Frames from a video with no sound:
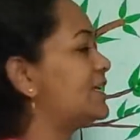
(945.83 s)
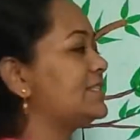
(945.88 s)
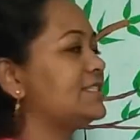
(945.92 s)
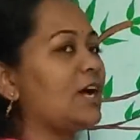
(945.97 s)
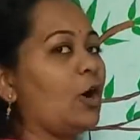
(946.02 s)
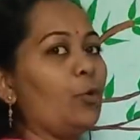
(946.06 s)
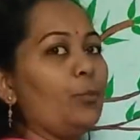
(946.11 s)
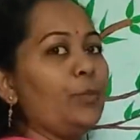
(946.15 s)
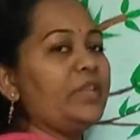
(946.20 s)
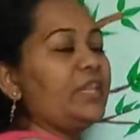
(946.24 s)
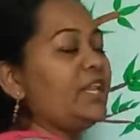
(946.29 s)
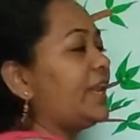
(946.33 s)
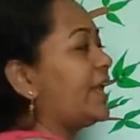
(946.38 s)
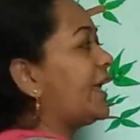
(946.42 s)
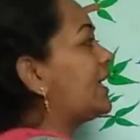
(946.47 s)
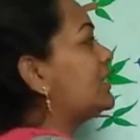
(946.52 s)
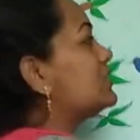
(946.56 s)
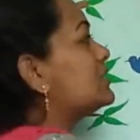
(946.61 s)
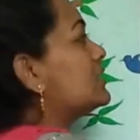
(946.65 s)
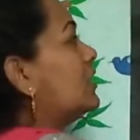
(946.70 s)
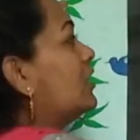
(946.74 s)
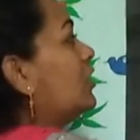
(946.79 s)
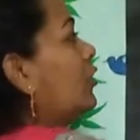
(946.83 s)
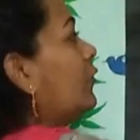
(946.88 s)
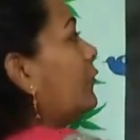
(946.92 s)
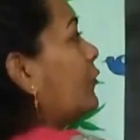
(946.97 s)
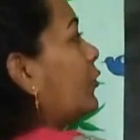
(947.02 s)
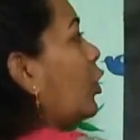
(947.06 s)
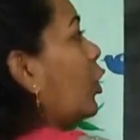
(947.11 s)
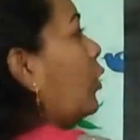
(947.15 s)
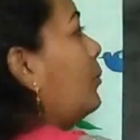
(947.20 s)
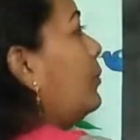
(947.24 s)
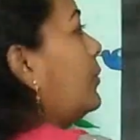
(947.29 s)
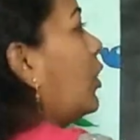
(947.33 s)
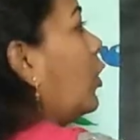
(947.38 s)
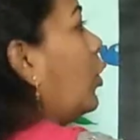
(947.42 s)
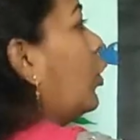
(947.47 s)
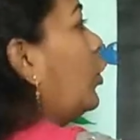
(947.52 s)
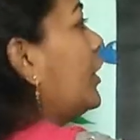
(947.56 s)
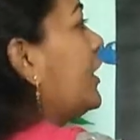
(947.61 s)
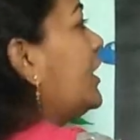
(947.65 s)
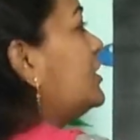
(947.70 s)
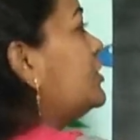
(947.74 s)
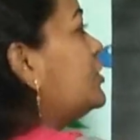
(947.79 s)
many rays? From
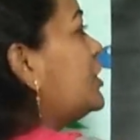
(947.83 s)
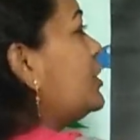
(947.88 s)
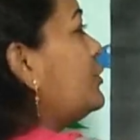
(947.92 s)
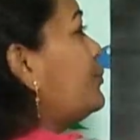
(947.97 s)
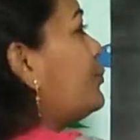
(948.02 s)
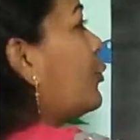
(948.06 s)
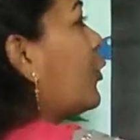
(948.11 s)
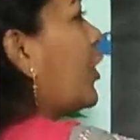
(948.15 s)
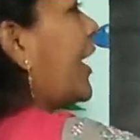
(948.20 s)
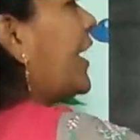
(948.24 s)
origin point